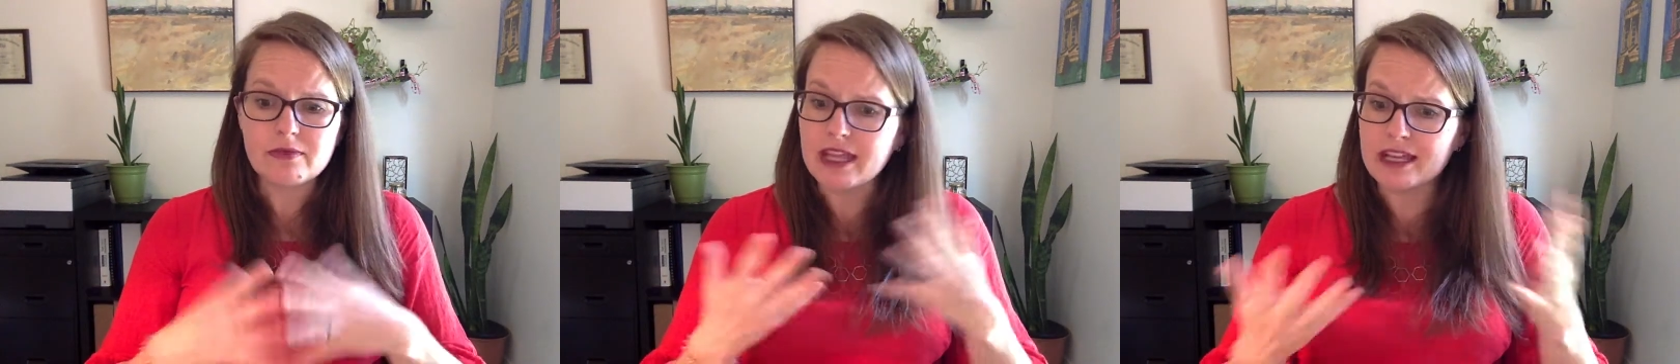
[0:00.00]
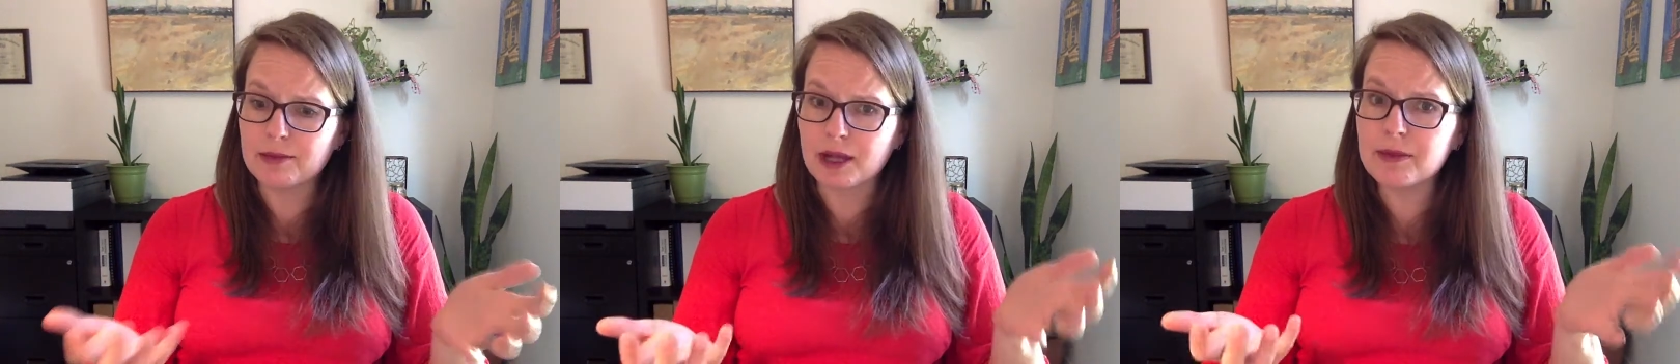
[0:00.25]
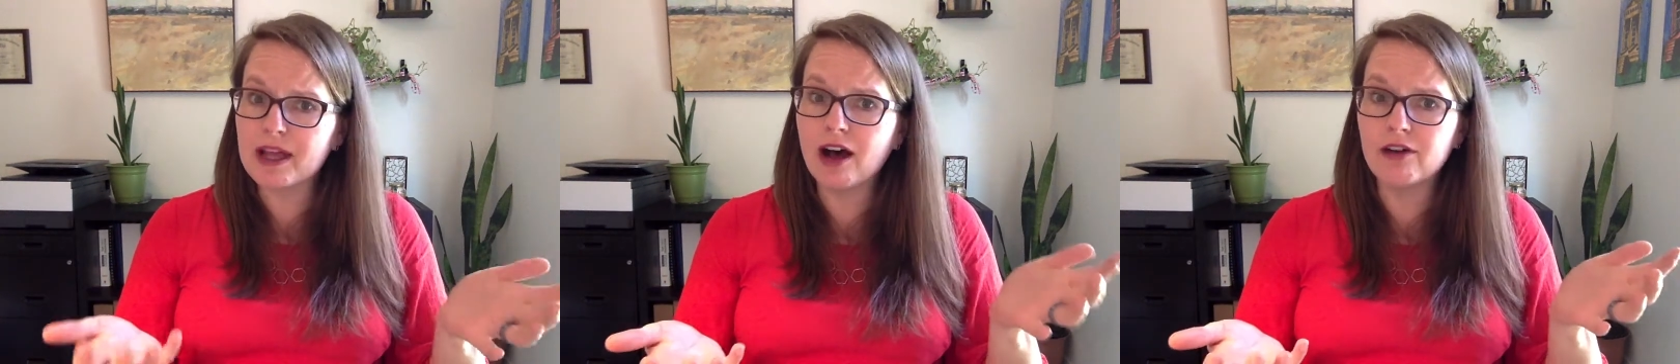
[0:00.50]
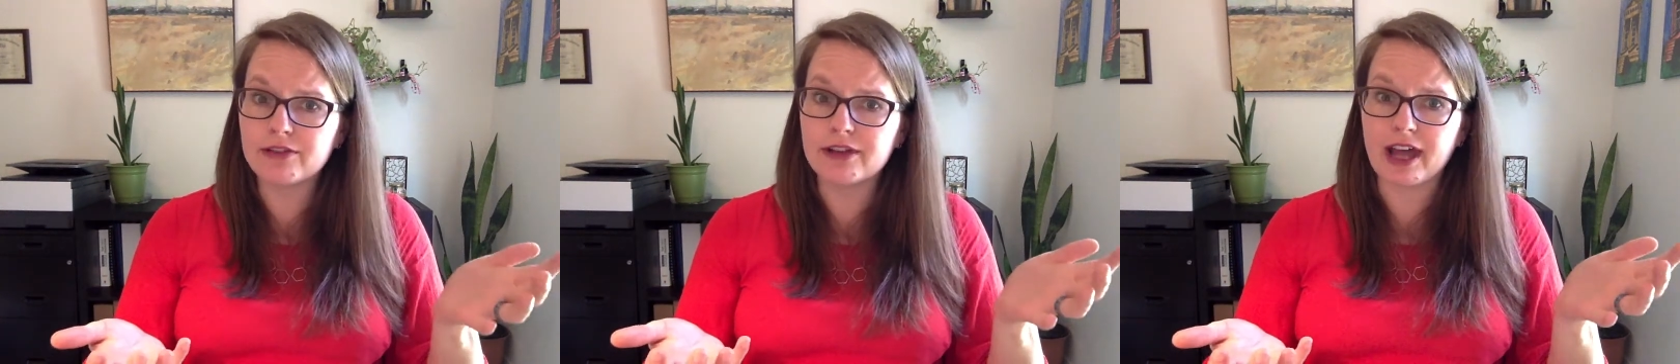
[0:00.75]
it might be
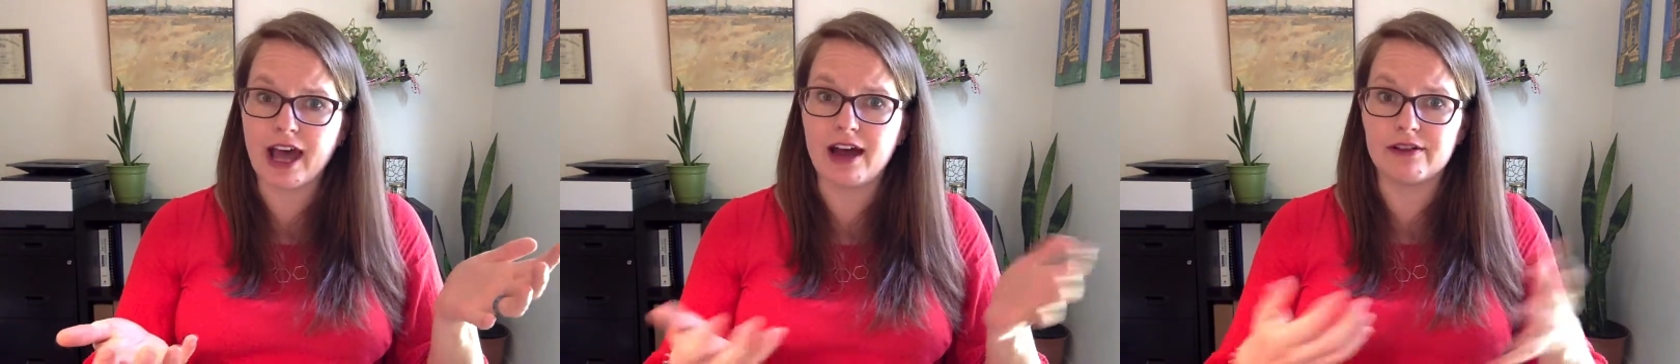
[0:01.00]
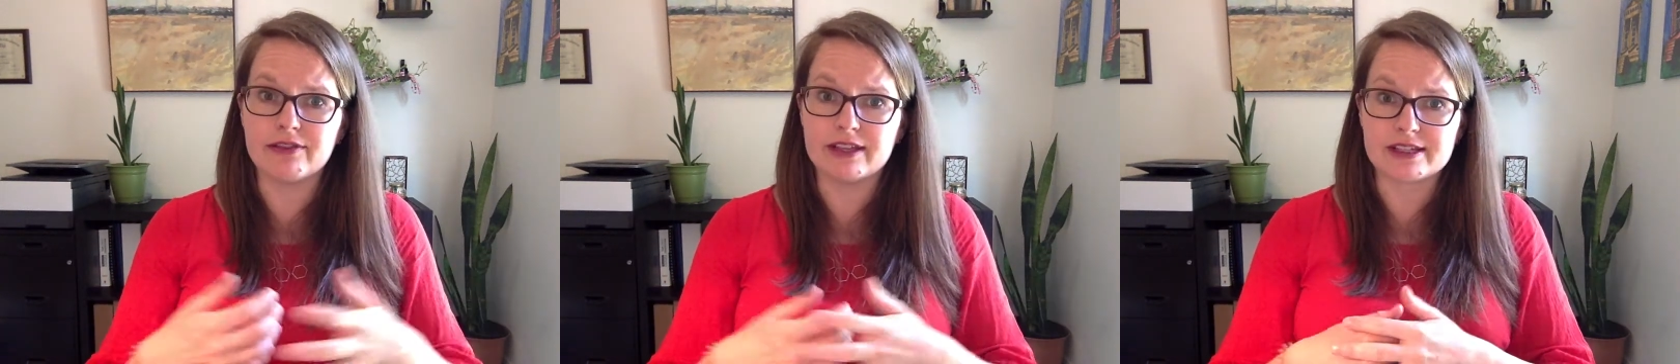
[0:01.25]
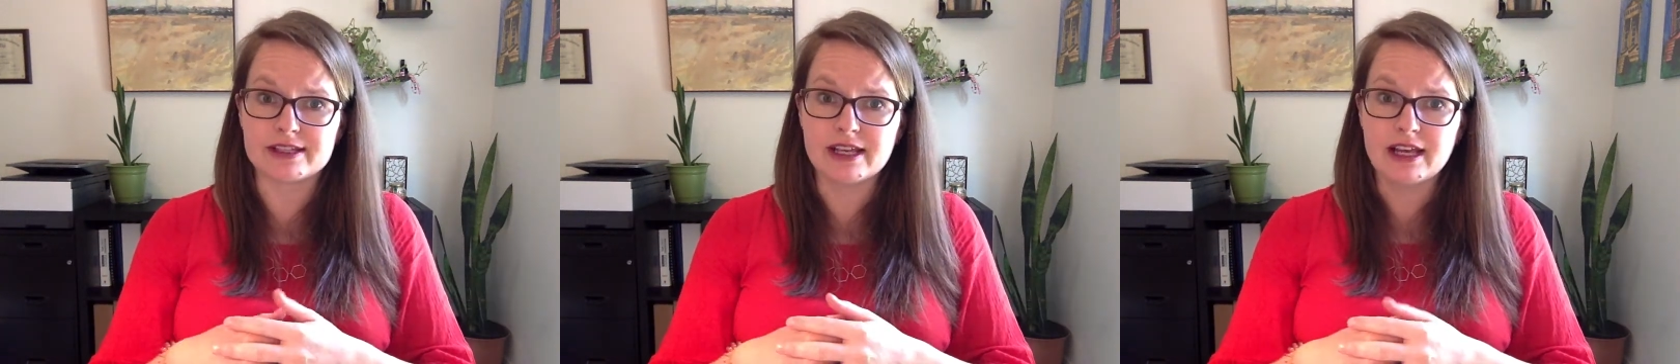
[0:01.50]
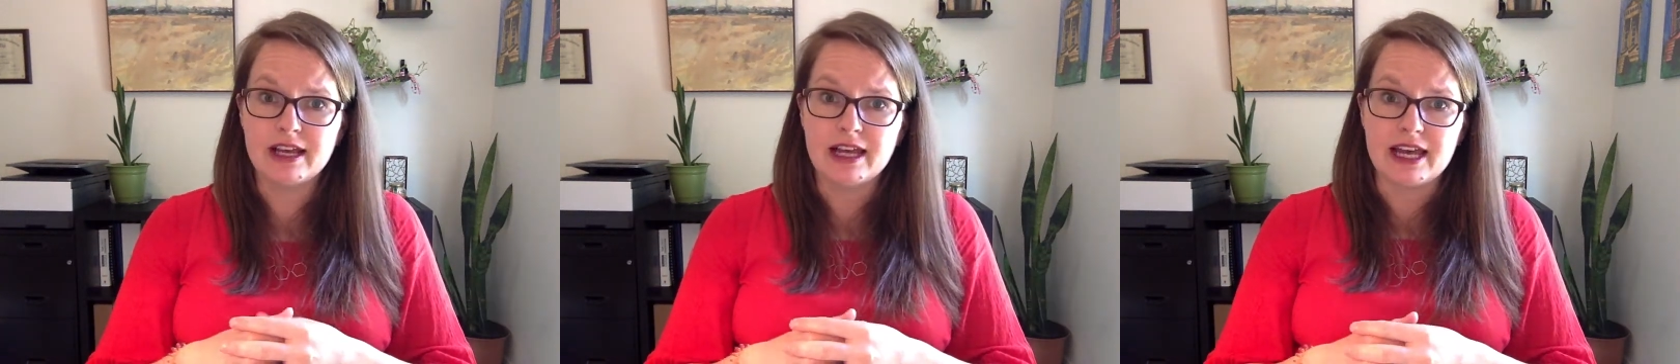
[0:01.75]
helpful to have this
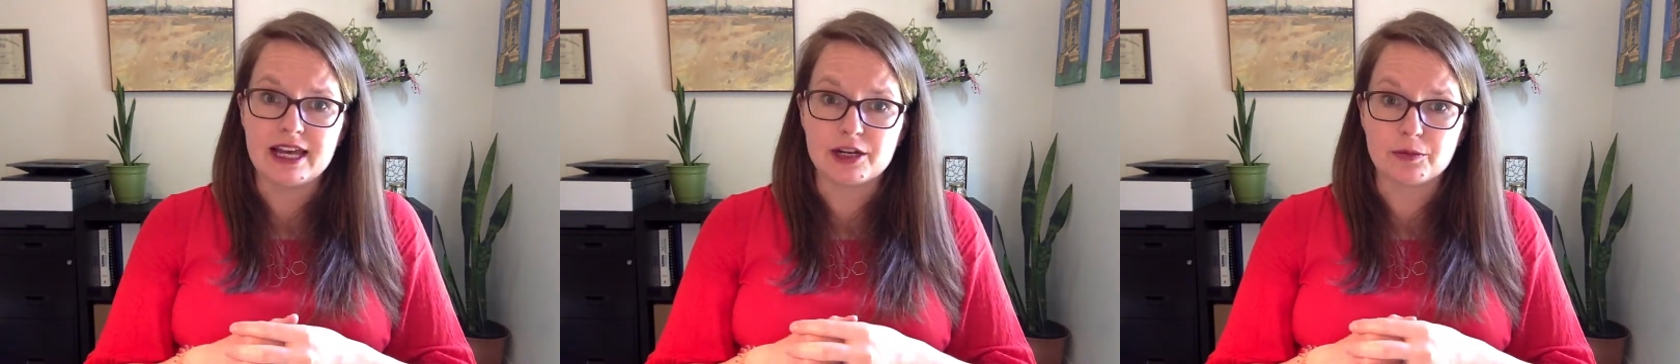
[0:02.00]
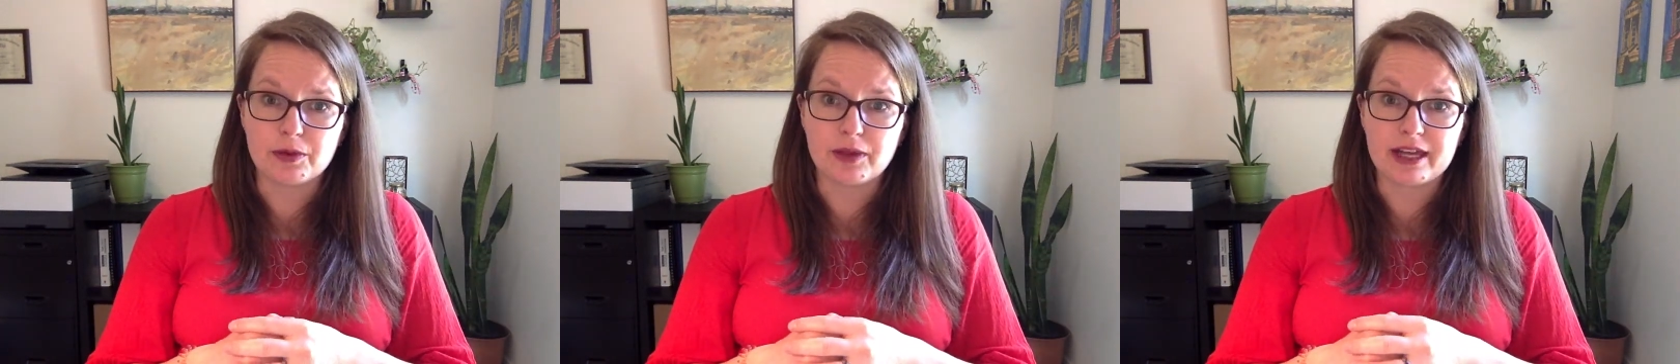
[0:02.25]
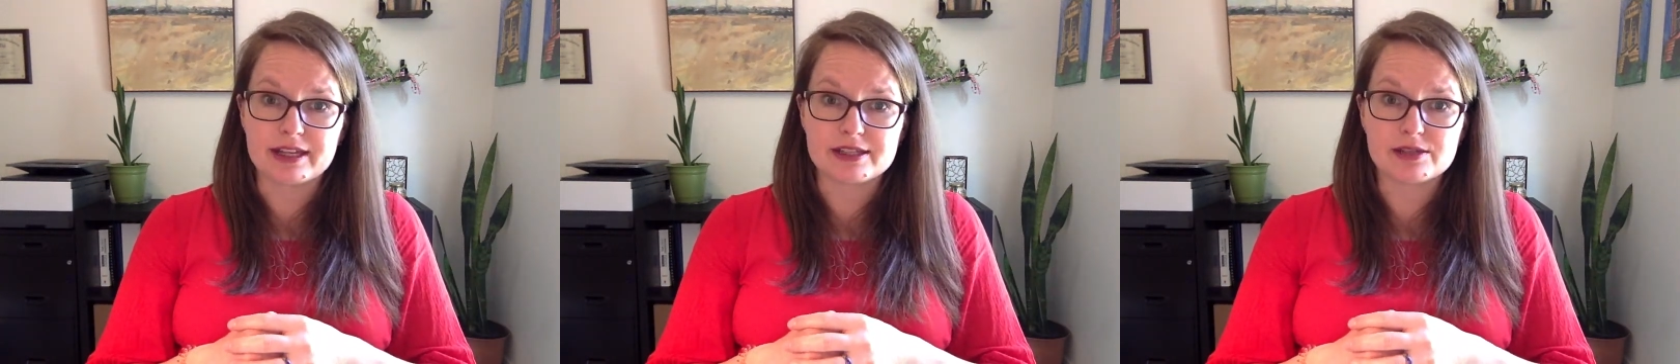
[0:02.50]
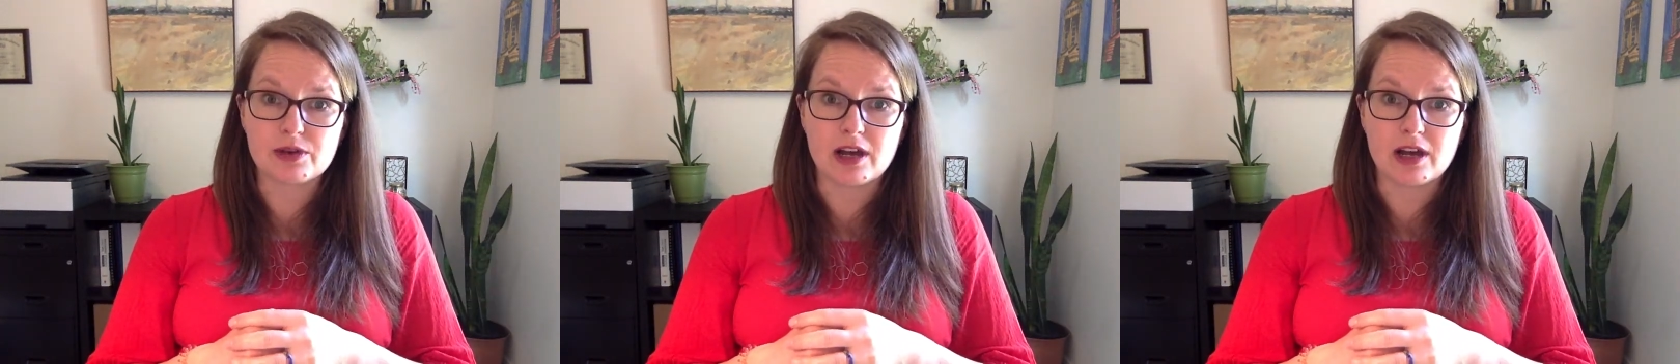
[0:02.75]
in a place